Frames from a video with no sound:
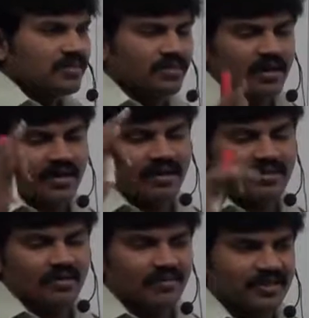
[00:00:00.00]
Durga, I
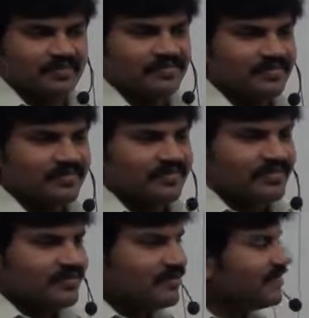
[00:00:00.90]
can't compile.
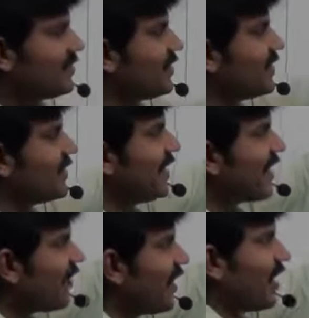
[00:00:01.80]

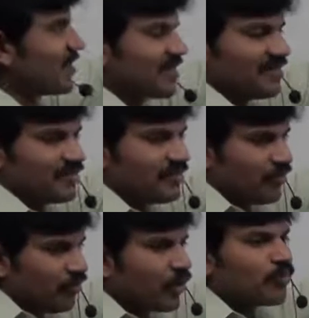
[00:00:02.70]
Then I will ask,
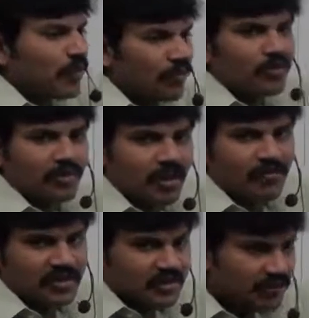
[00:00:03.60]
what problem you are
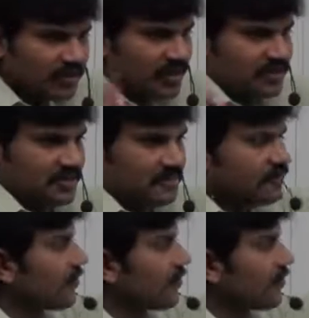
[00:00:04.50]
facing with this?